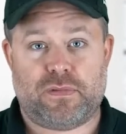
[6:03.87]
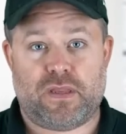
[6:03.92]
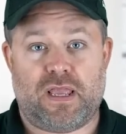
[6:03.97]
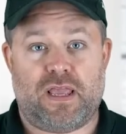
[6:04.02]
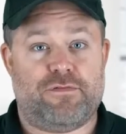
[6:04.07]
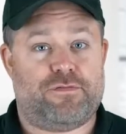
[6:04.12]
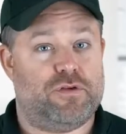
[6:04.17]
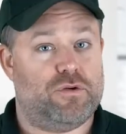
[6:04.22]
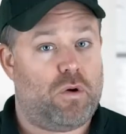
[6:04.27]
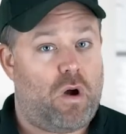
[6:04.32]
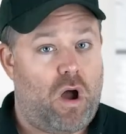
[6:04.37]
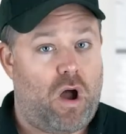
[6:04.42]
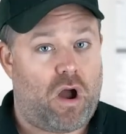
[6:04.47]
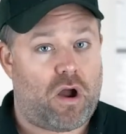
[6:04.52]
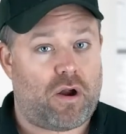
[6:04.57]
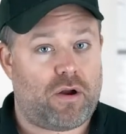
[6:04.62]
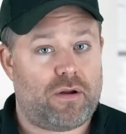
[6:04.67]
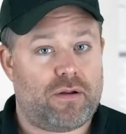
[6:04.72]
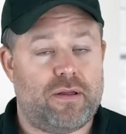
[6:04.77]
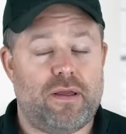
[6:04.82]
If you
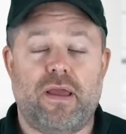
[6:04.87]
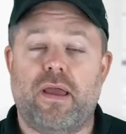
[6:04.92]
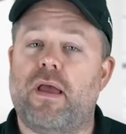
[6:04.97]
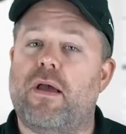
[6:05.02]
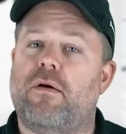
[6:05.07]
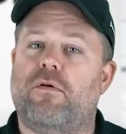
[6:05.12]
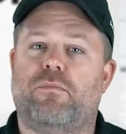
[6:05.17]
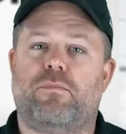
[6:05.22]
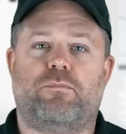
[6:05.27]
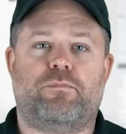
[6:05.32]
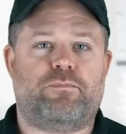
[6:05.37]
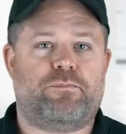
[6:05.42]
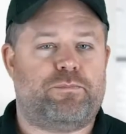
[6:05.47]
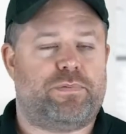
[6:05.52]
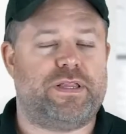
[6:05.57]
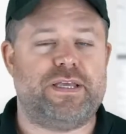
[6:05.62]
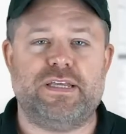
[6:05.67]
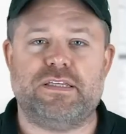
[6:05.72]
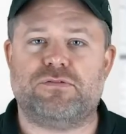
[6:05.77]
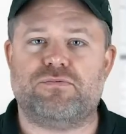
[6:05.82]
are,
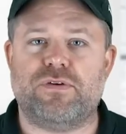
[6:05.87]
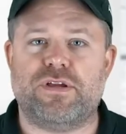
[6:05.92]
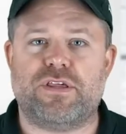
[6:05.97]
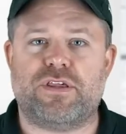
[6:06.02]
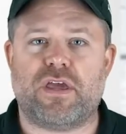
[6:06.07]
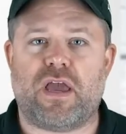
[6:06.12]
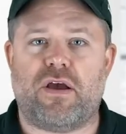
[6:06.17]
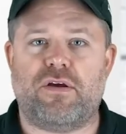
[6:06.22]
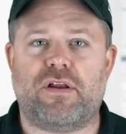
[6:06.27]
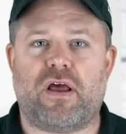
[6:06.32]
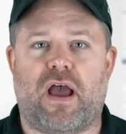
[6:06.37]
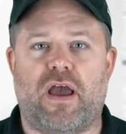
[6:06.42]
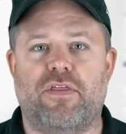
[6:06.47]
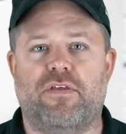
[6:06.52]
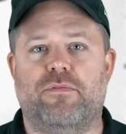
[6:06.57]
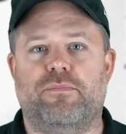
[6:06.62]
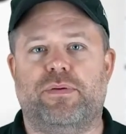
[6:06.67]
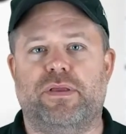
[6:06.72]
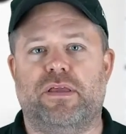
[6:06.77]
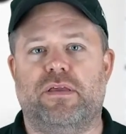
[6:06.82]
please reach out either
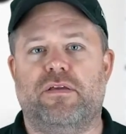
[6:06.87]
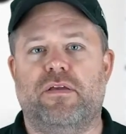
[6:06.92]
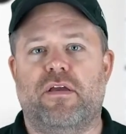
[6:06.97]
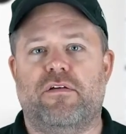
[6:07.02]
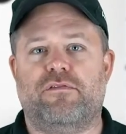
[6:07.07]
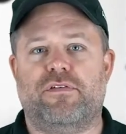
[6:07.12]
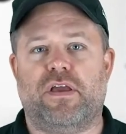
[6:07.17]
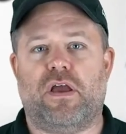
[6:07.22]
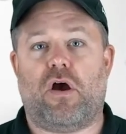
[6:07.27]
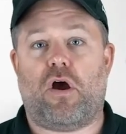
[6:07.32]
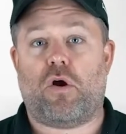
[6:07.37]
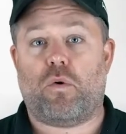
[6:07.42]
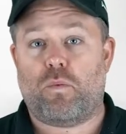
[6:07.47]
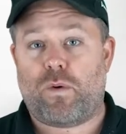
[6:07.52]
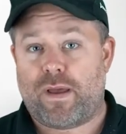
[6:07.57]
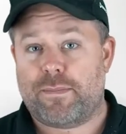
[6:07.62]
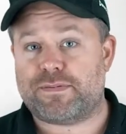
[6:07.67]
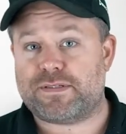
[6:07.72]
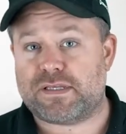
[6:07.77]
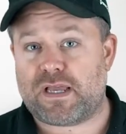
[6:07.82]
via our
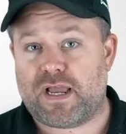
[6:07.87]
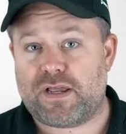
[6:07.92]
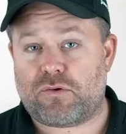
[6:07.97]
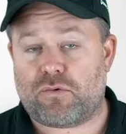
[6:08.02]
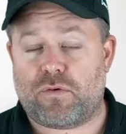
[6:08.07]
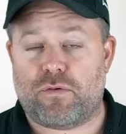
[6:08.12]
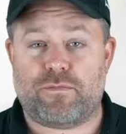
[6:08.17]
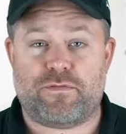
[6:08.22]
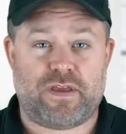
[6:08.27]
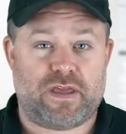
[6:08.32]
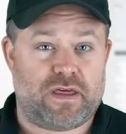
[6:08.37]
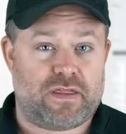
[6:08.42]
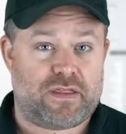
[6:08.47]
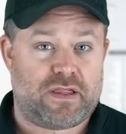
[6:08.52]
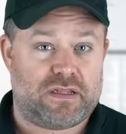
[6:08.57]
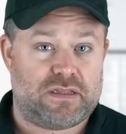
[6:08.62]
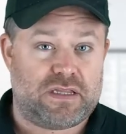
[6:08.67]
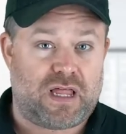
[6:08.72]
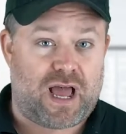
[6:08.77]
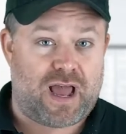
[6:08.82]
website or via the
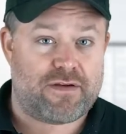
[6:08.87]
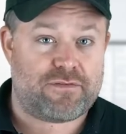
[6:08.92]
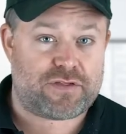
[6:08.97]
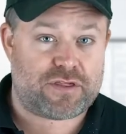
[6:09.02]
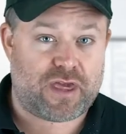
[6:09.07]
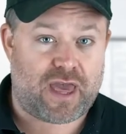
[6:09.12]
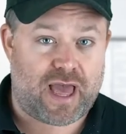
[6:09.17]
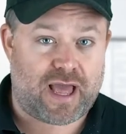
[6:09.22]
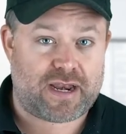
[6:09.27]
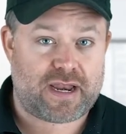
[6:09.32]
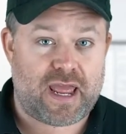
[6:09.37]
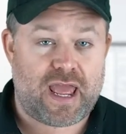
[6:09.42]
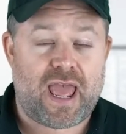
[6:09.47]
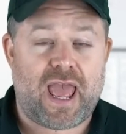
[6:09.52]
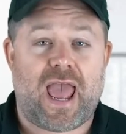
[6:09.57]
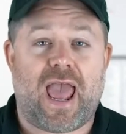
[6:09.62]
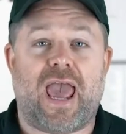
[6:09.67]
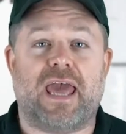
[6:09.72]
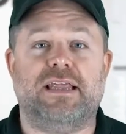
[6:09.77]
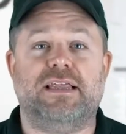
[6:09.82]
live chat,
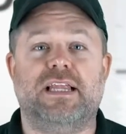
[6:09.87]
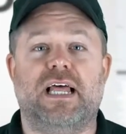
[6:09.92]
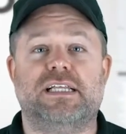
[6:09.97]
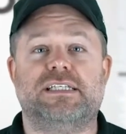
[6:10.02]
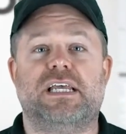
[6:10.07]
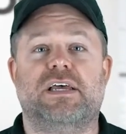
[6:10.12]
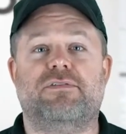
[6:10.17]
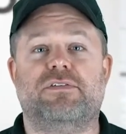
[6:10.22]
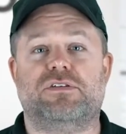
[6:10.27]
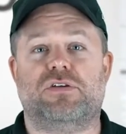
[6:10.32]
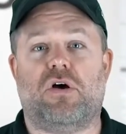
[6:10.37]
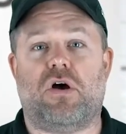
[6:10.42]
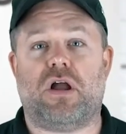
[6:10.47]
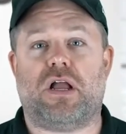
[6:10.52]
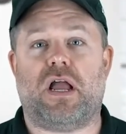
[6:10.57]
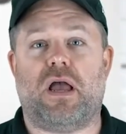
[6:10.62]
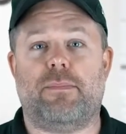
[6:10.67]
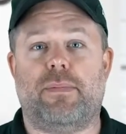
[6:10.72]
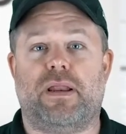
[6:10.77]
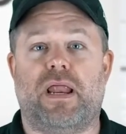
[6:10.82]
and let's have a talk
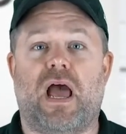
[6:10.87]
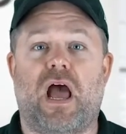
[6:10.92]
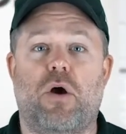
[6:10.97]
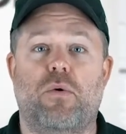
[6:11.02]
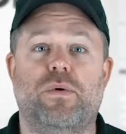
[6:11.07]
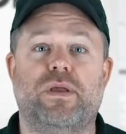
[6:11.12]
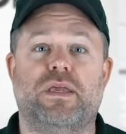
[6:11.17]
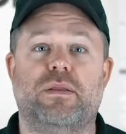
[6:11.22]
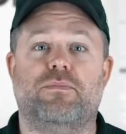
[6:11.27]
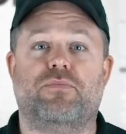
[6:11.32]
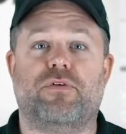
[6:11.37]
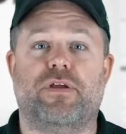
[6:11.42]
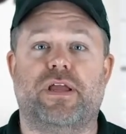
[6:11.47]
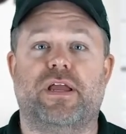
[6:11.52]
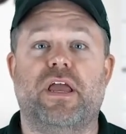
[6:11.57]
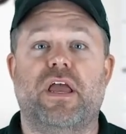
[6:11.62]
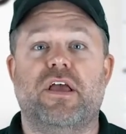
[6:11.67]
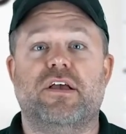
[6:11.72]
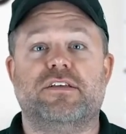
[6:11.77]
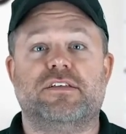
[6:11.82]
about how we can bring
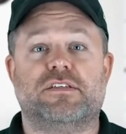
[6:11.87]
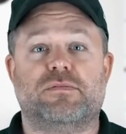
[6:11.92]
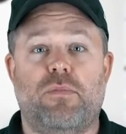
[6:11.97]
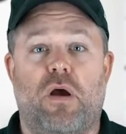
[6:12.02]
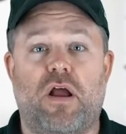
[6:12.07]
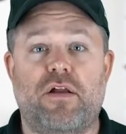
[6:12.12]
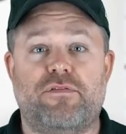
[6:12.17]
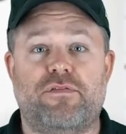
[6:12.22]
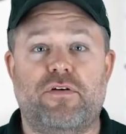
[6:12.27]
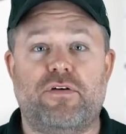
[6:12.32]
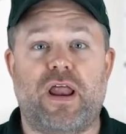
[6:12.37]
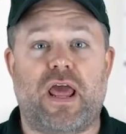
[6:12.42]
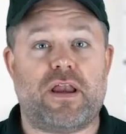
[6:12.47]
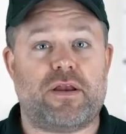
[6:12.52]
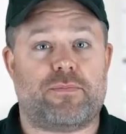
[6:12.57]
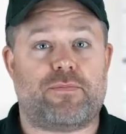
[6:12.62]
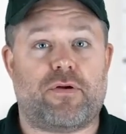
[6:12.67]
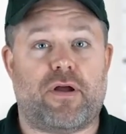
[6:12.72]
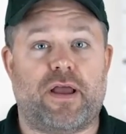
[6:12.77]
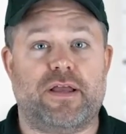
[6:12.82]
Smartphone
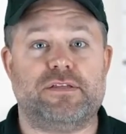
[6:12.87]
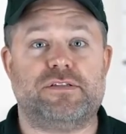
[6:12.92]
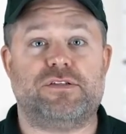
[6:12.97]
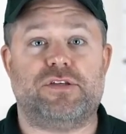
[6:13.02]
Enterprise to